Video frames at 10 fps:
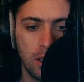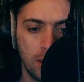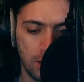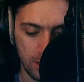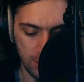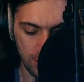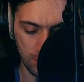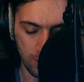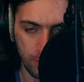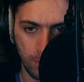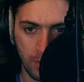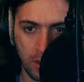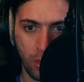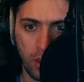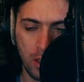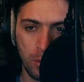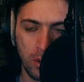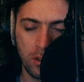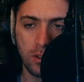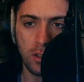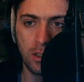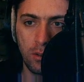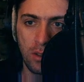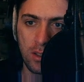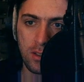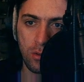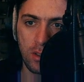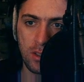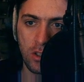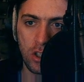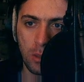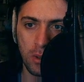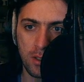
nice. The thing about Kilohertz Transient Shaper is